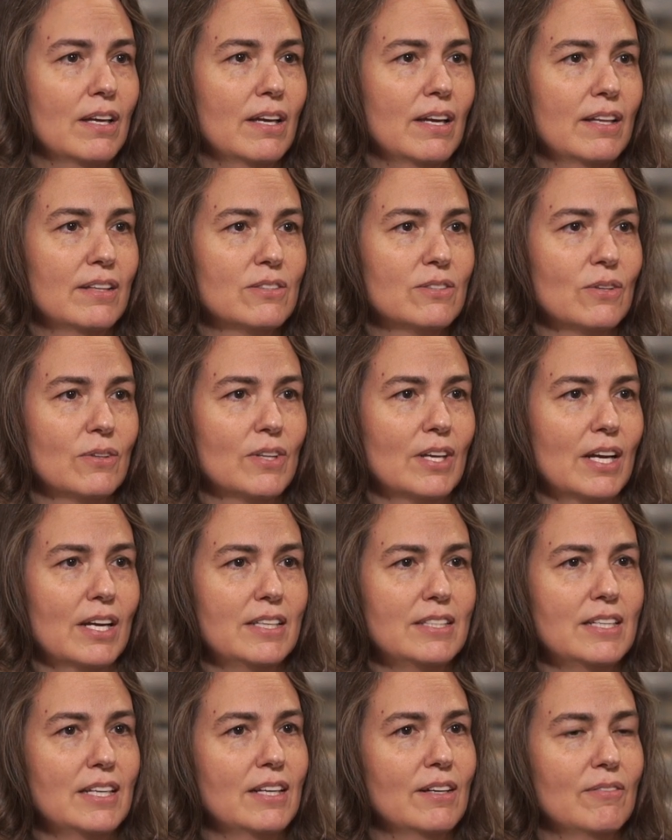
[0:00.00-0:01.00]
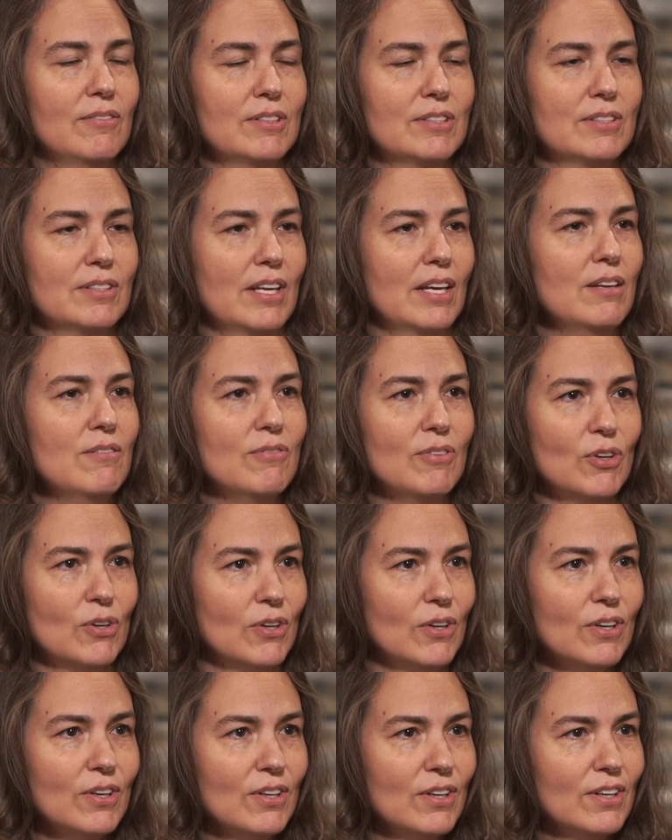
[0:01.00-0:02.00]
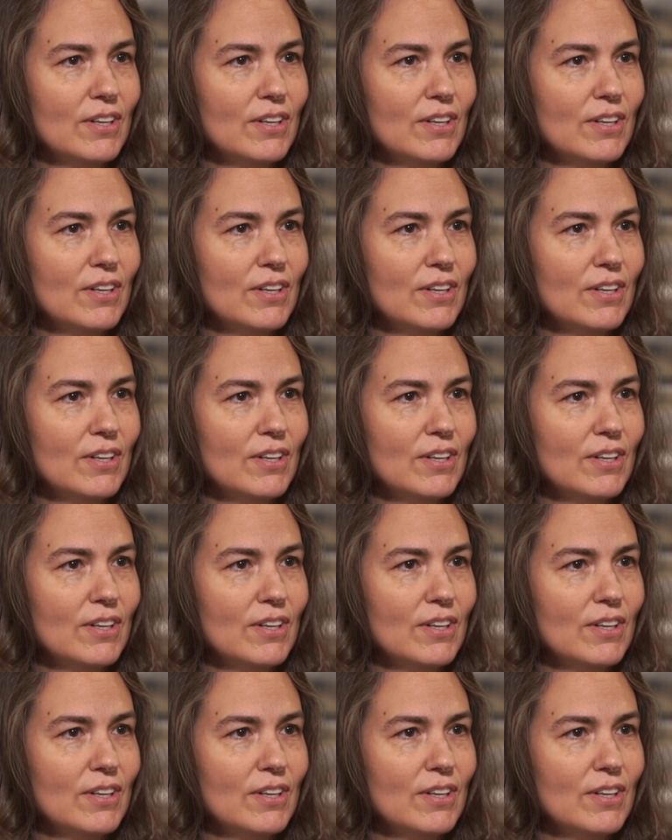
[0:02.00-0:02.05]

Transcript: And so the idea of a savior,